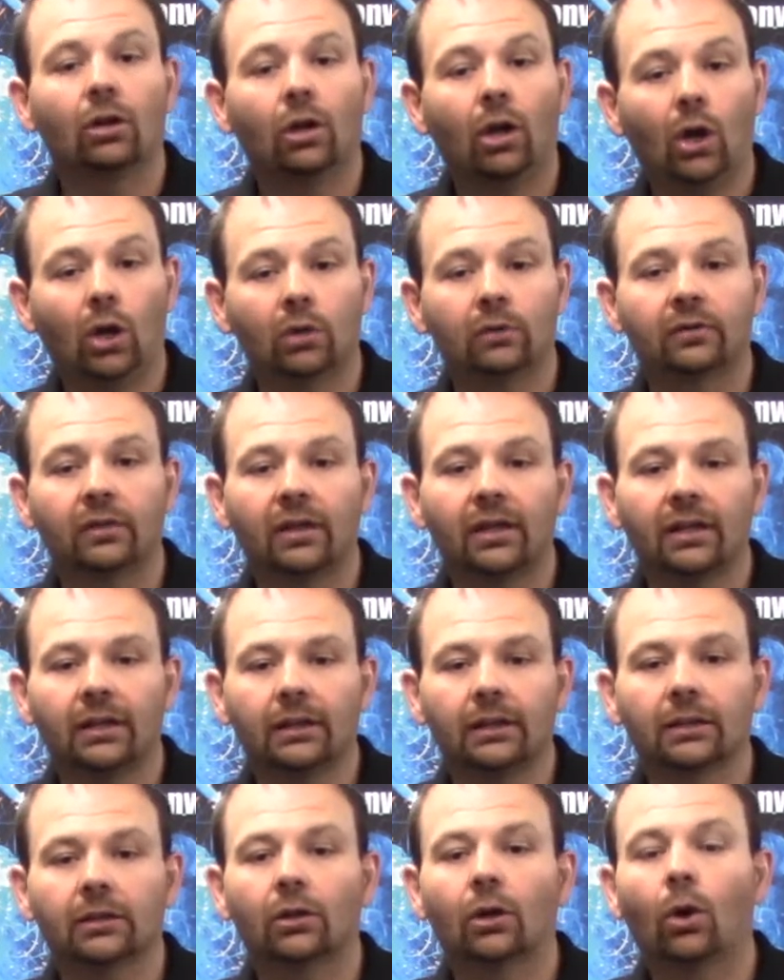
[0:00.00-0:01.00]

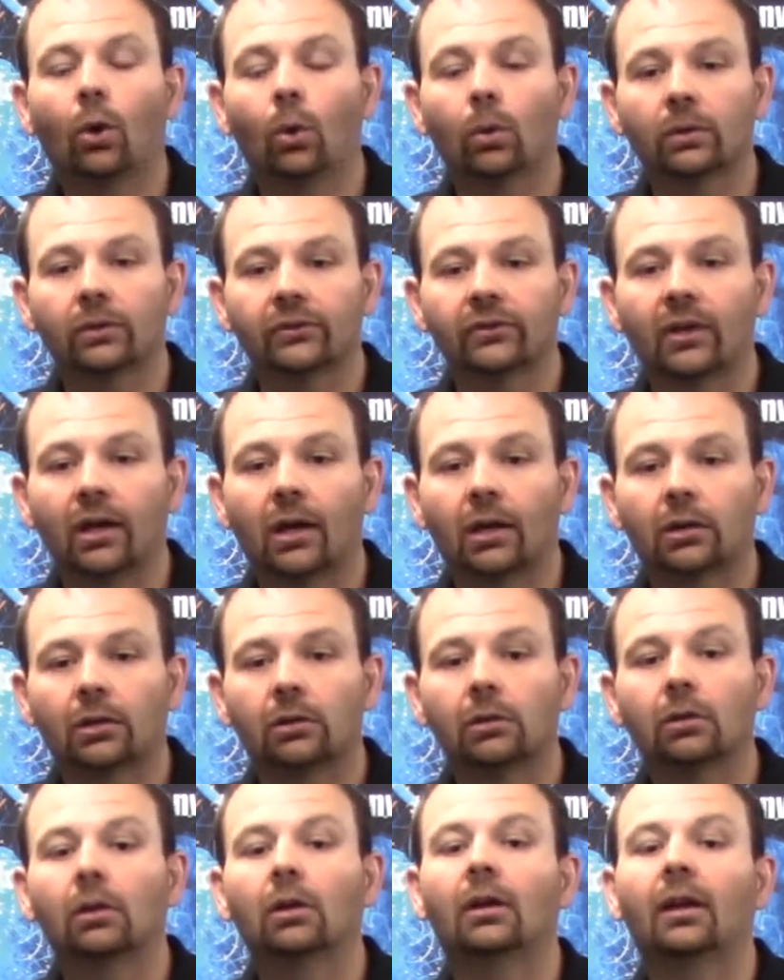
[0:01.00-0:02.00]
overhead,
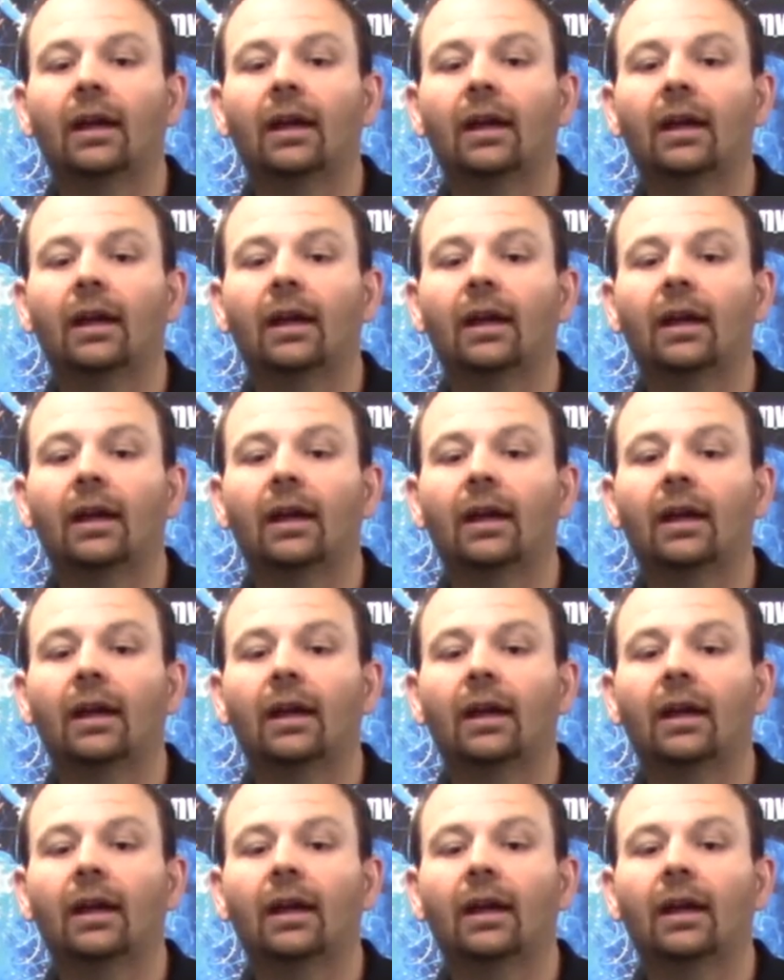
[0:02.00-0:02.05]
horizontal,